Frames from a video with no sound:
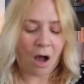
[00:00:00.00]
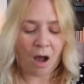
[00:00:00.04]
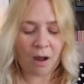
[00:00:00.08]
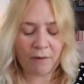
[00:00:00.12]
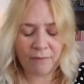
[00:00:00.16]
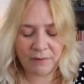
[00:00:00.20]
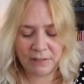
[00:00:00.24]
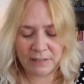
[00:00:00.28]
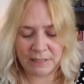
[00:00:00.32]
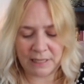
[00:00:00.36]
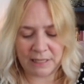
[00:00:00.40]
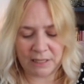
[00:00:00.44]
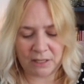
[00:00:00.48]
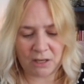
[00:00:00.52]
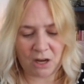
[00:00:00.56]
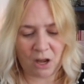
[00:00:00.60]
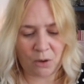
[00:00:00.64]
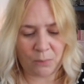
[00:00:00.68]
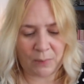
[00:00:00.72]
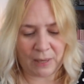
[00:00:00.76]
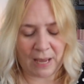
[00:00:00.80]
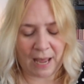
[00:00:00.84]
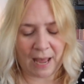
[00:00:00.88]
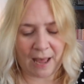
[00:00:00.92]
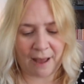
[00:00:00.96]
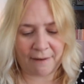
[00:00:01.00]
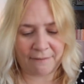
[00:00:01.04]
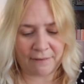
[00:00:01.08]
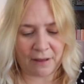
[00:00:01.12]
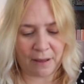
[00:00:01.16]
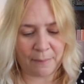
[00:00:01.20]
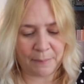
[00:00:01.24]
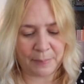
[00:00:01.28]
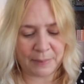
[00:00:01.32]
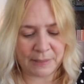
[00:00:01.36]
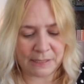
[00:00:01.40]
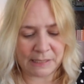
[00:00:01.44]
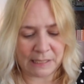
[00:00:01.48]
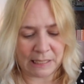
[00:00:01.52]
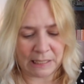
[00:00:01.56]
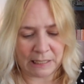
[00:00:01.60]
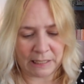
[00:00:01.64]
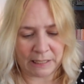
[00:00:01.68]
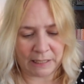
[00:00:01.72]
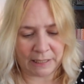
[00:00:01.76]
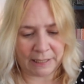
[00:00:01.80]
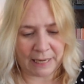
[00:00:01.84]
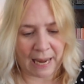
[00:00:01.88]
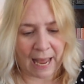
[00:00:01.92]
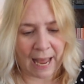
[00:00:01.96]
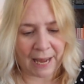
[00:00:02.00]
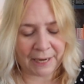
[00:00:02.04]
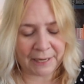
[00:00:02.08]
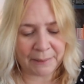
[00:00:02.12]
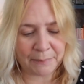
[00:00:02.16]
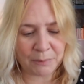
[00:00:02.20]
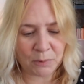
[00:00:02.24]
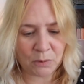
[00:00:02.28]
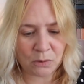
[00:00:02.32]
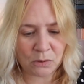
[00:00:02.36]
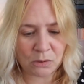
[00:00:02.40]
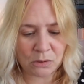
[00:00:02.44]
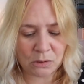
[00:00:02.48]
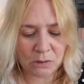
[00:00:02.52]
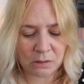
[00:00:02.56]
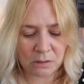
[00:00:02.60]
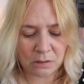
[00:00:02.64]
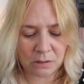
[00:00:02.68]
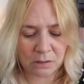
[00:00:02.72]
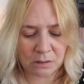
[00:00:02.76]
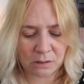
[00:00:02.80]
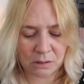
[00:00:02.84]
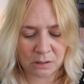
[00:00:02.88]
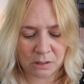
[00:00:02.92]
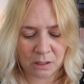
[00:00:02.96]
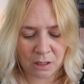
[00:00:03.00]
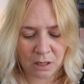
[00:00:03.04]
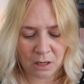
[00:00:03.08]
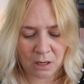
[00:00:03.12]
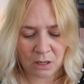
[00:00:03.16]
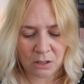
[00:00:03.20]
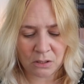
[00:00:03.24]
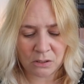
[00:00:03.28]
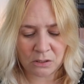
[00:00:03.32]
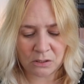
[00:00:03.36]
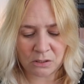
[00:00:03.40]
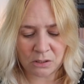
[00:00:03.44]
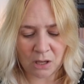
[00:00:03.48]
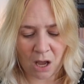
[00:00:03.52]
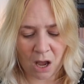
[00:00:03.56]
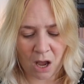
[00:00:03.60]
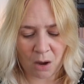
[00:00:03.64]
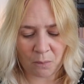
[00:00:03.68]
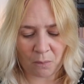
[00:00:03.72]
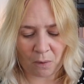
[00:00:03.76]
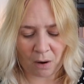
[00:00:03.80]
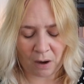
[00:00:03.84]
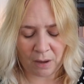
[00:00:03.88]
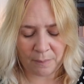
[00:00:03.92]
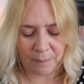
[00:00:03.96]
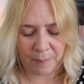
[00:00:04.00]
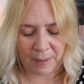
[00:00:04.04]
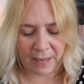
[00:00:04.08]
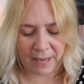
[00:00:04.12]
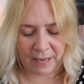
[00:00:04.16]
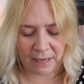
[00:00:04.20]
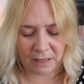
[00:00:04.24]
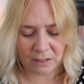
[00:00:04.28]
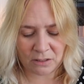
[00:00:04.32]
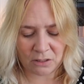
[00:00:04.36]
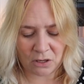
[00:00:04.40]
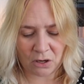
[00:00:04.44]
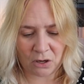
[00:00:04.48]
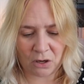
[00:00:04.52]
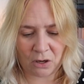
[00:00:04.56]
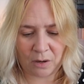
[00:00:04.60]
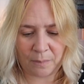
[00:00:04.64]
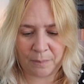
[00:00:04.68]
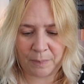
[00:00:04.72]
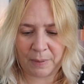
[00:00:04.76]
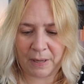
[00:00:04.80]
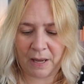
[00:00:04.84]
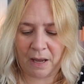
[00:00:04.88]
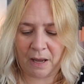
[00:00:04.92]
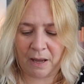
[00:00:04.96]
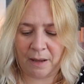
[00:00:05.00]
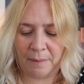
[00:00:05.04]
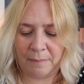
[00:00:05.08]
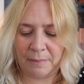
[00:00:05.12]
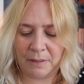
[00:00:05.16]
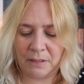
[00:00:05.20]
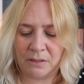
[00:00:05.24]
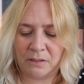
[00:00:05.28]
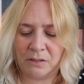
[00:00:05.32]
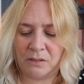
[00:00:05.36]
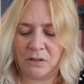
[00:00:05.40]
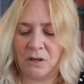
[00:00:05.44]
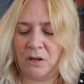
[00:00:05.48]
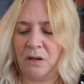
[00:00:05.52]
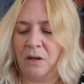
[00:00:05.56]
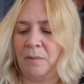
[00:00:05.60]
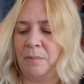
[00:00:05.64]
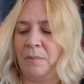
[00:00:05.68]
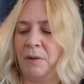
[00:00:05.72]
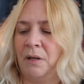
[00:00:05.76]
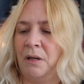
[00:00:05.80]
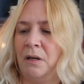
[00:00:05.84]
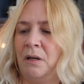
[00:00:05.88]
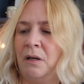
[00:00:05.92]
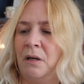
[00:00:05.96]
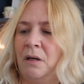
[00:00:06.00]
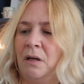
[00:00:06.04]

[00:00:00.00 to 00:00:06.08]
Obviously, you know, we have a bazillion animals, so I picked up um, some